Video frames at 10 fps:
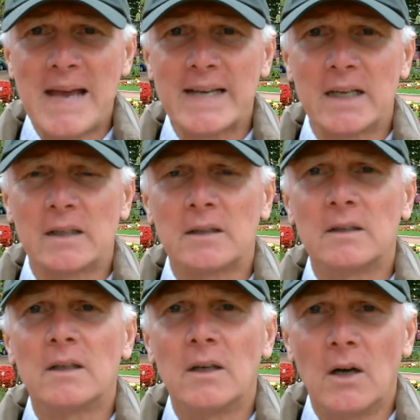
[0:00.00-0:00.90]
Mega.
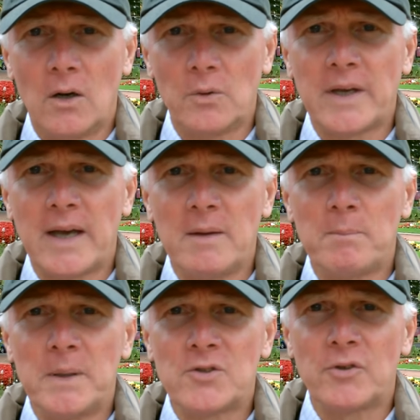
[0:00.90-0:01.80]
Okay,
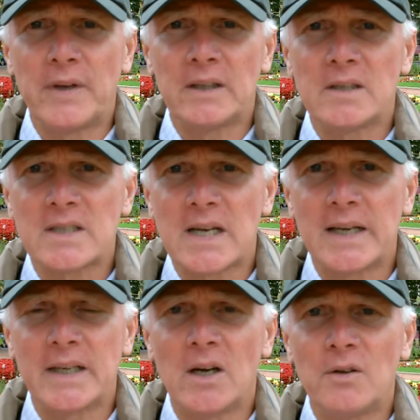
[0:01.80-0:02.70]
Peter of England
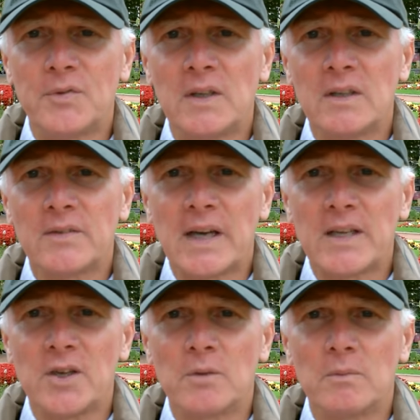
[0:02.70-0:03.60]
signing off.
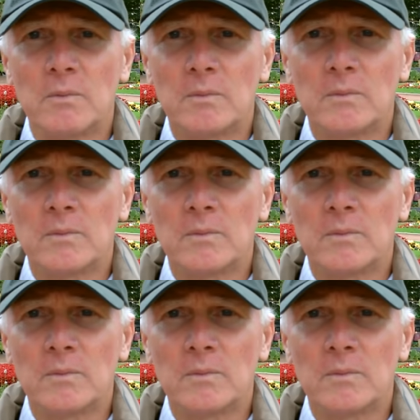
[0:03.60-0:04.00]
Thank you.